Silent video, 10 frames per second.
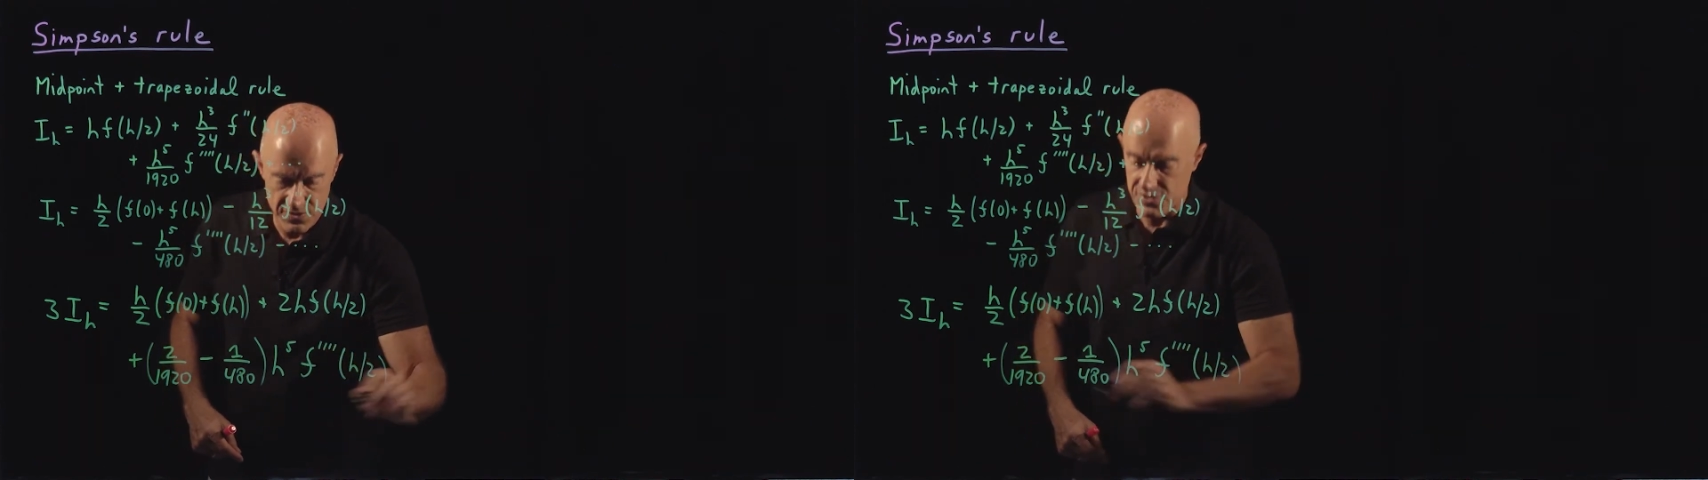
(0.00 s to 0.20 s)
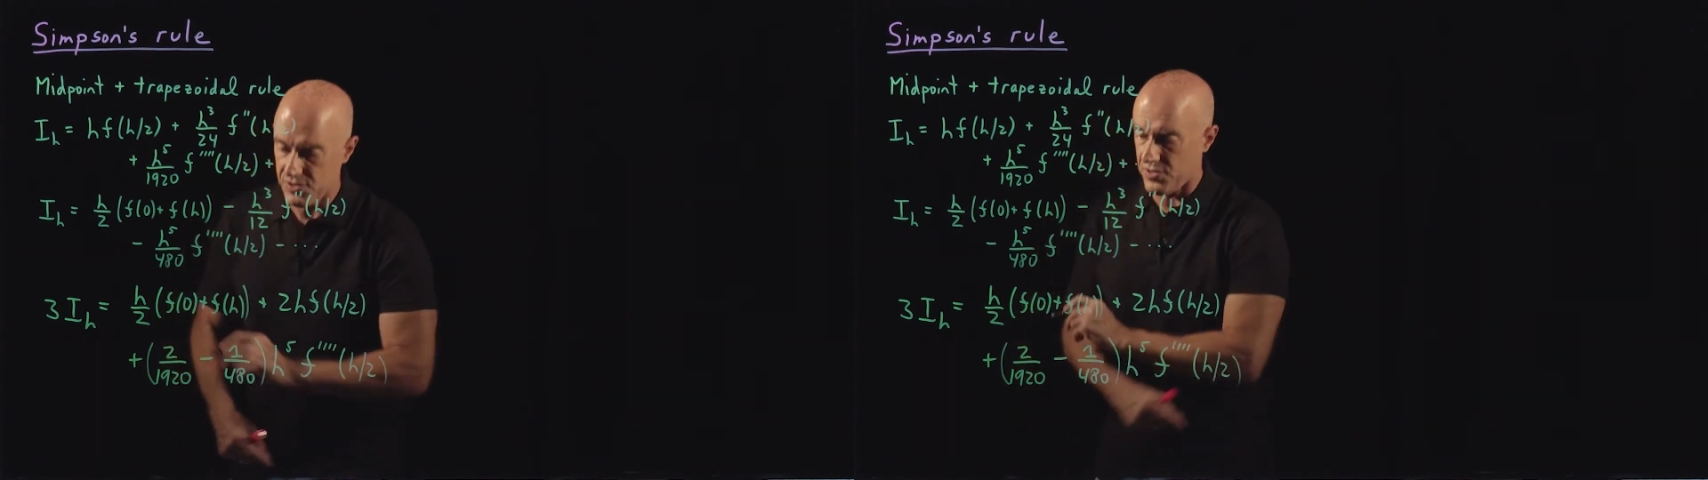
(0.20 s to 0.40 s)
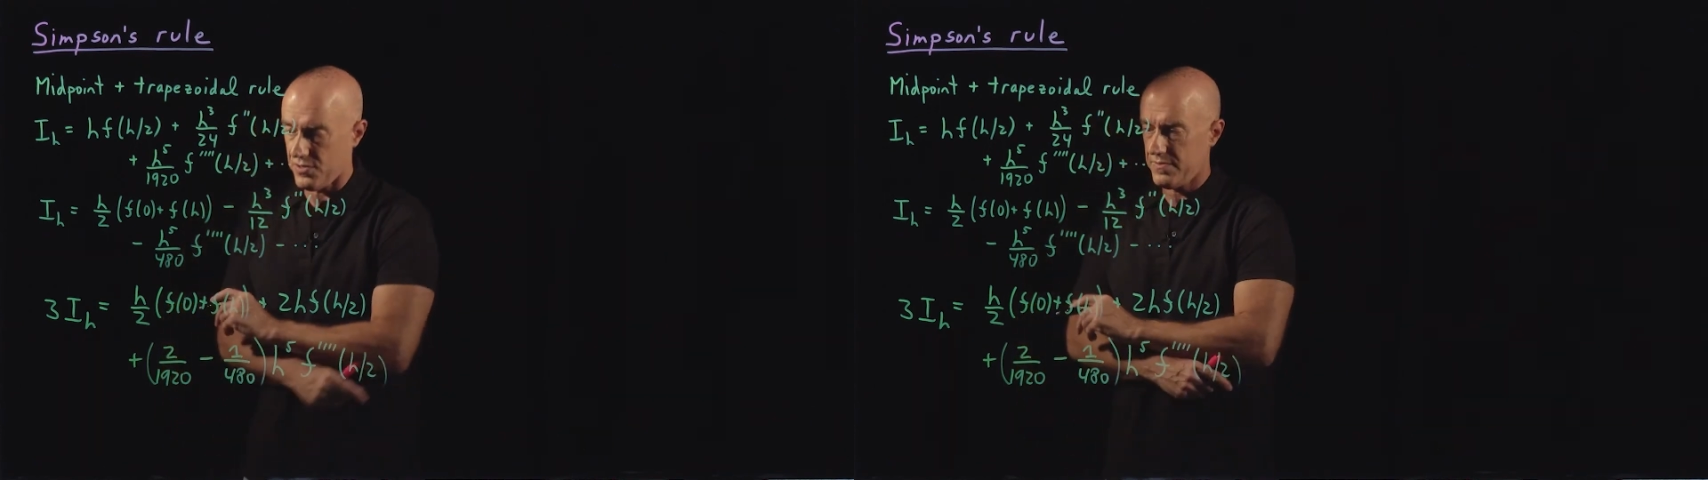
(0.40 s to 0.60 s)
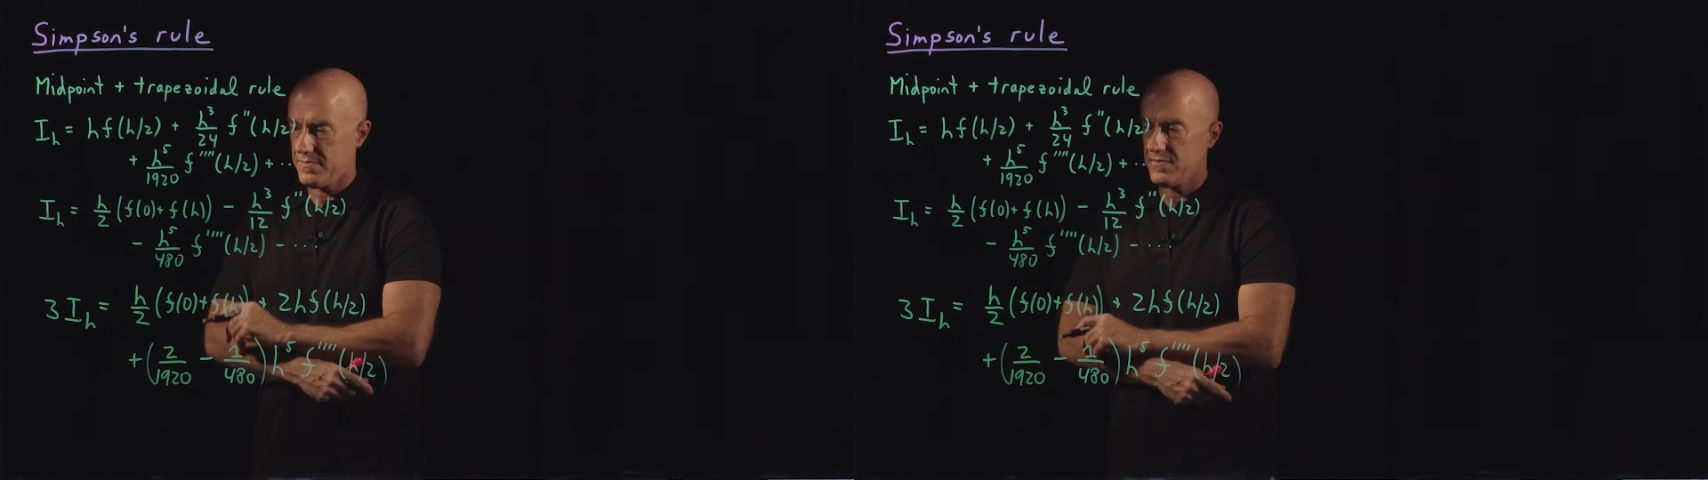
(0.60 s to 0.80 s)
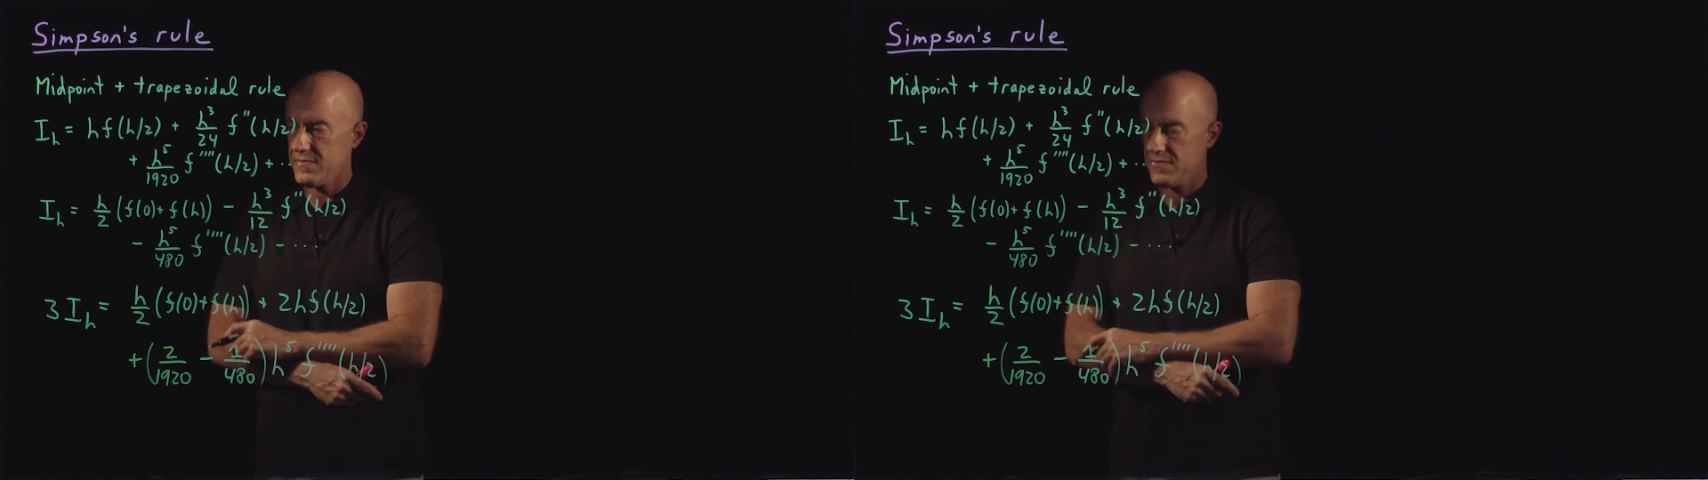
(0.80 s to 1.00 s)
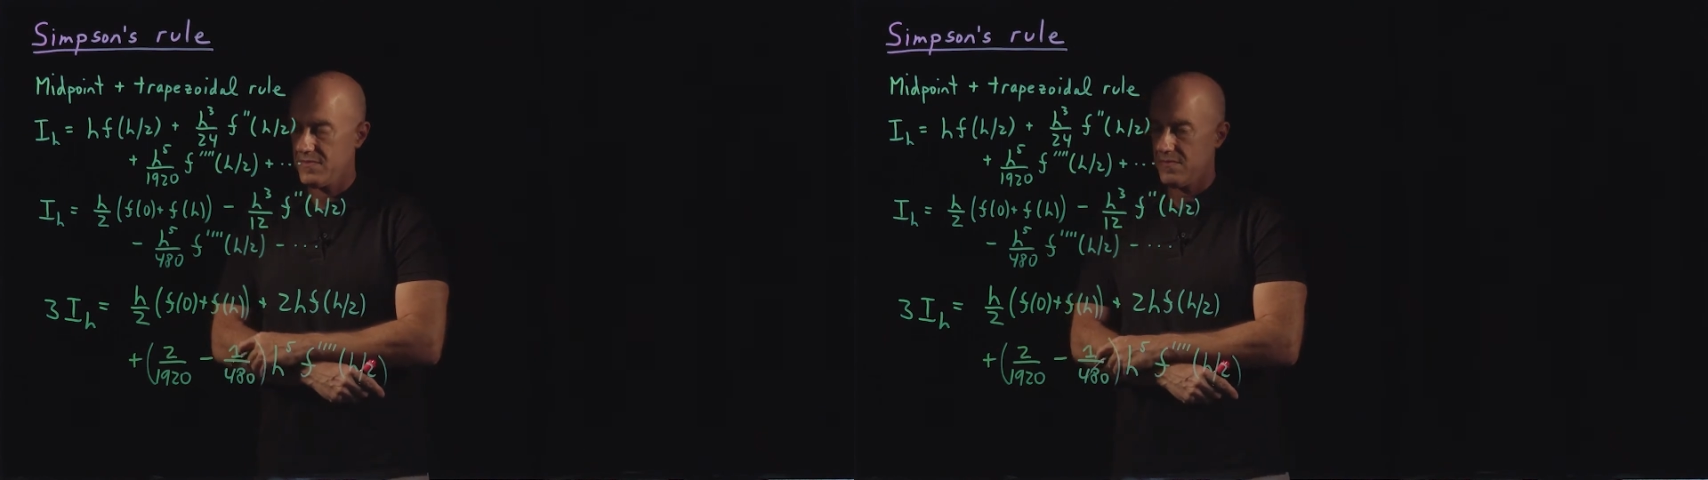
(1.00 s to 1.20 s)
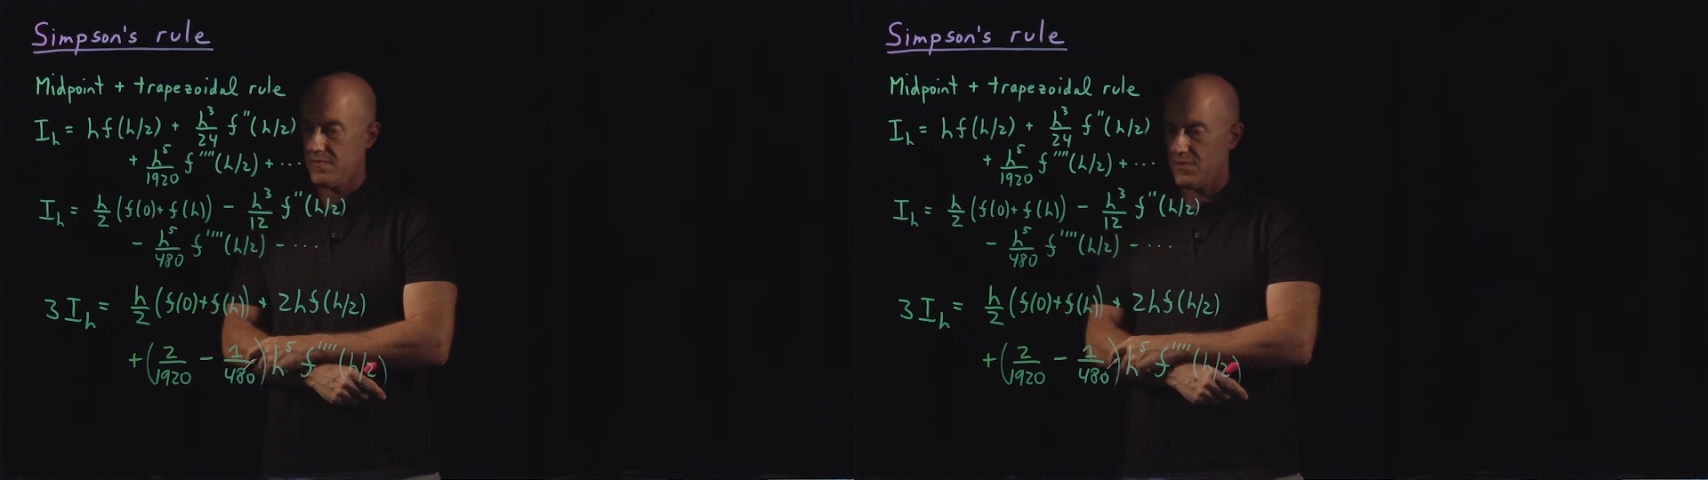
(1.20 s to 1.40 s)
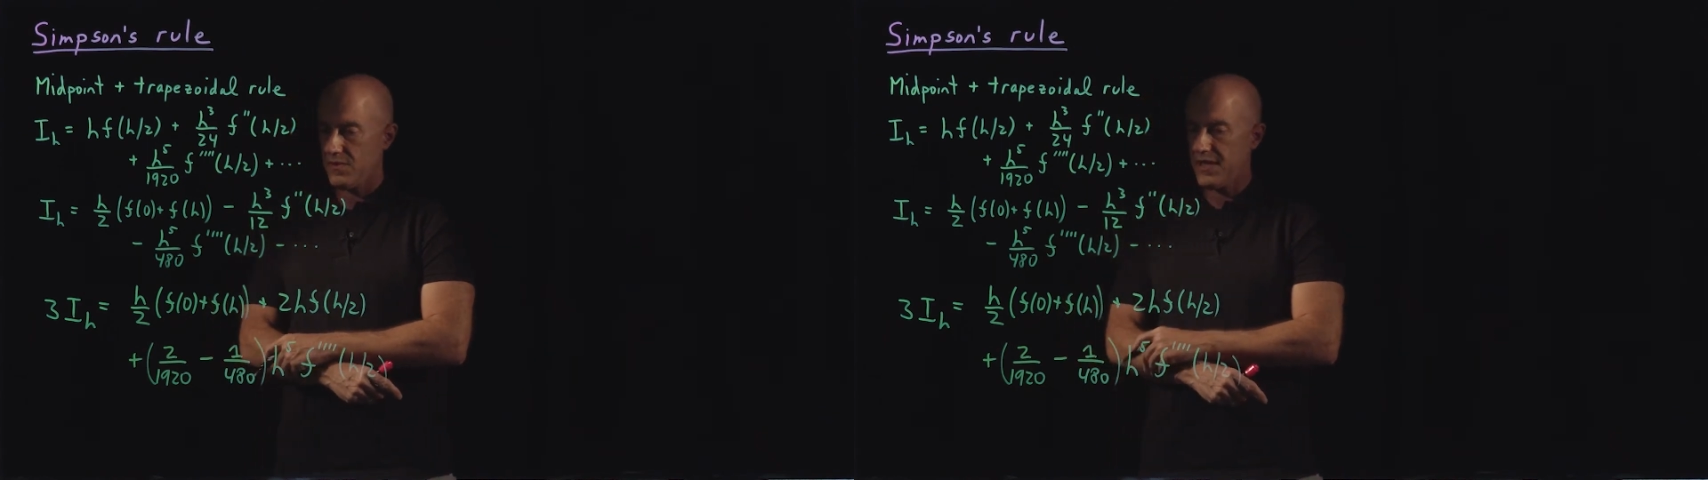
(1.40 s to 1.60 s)
2.
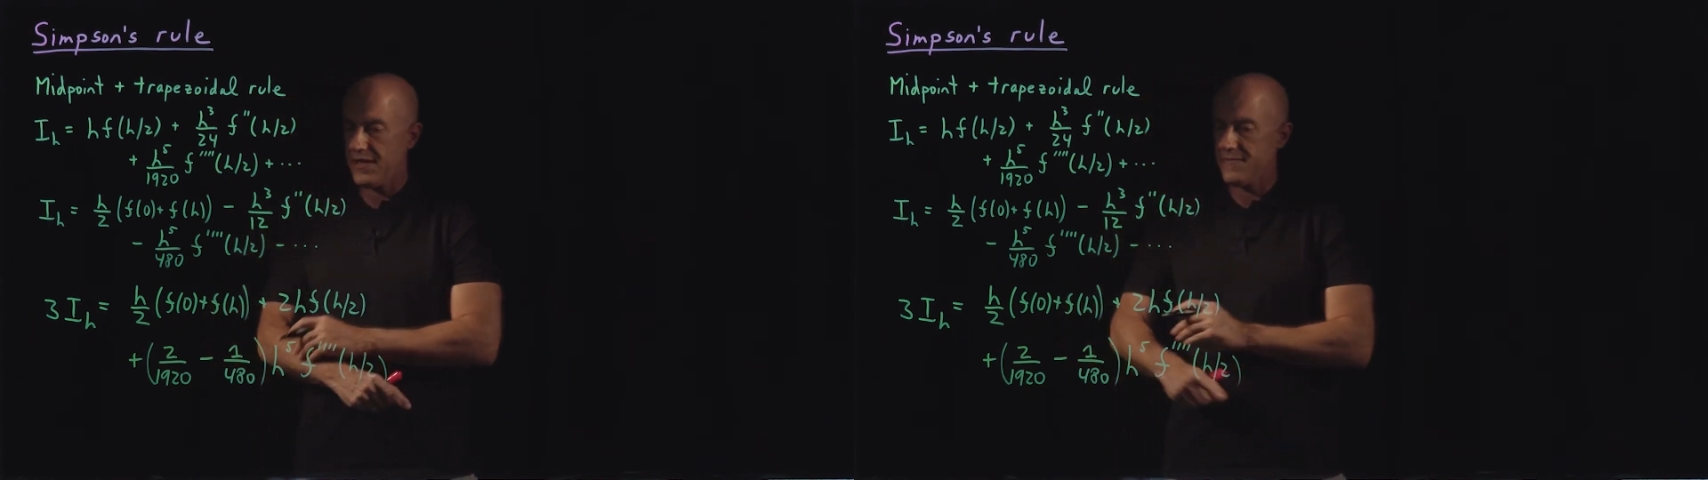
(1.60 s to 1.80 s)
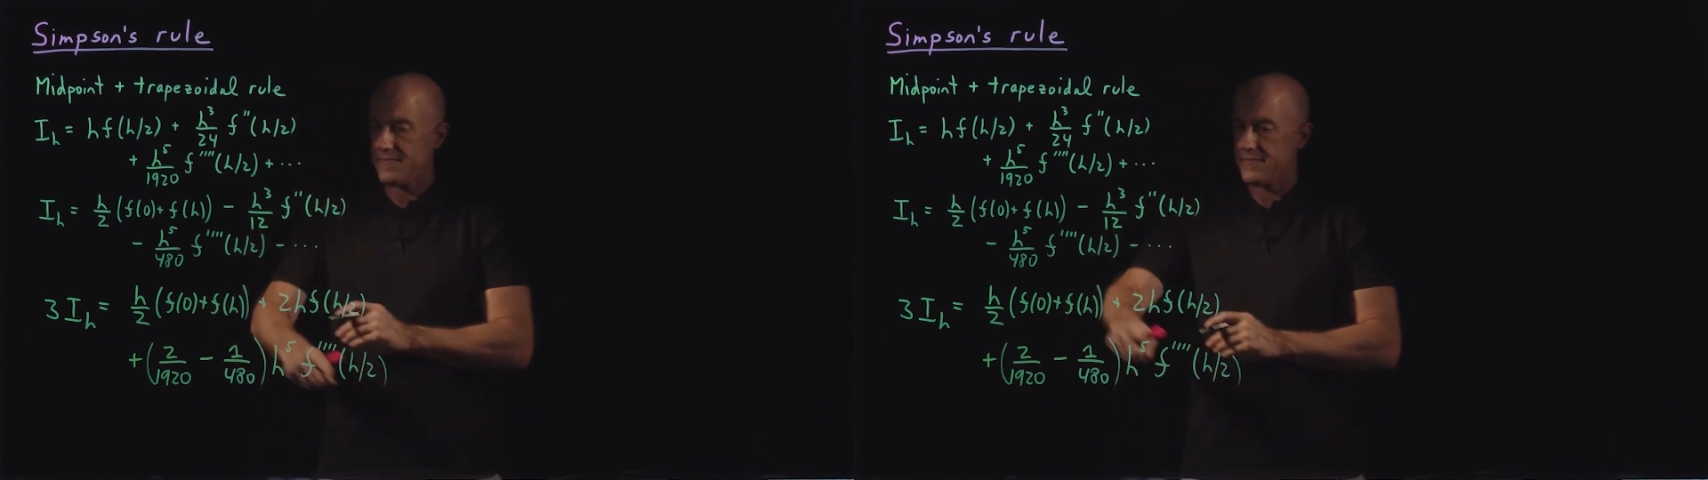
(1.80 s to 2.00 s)
Okay?